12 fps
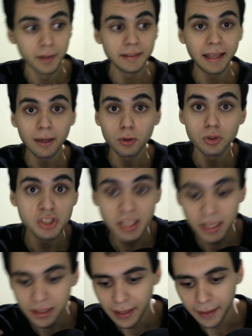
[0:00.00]
They could
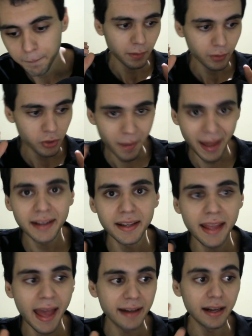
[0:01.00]
see that humanity
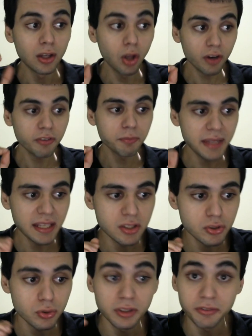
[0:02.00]
had a lot of means
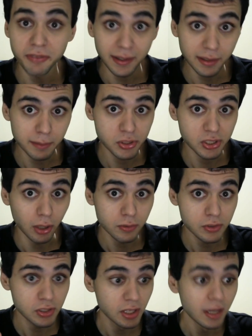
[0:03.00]
to defend
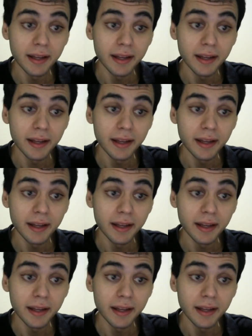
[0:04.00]
themselves.